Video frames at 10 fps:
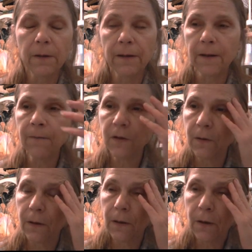leaves.
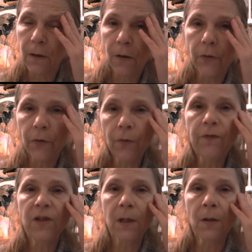You've
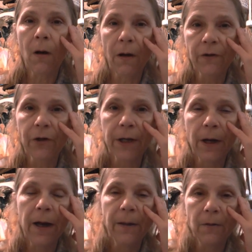seen Andre and
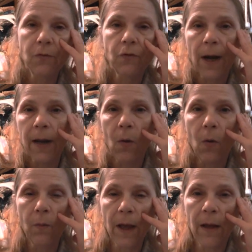I drag
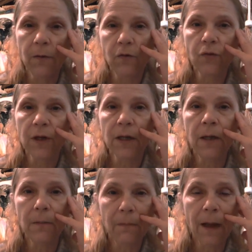home that
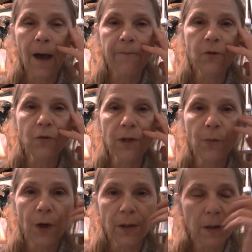tree, half a tree
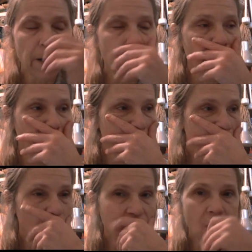one time,
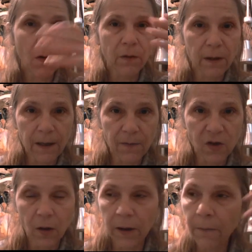with all the leaves
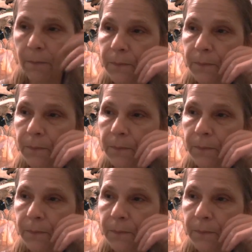on it.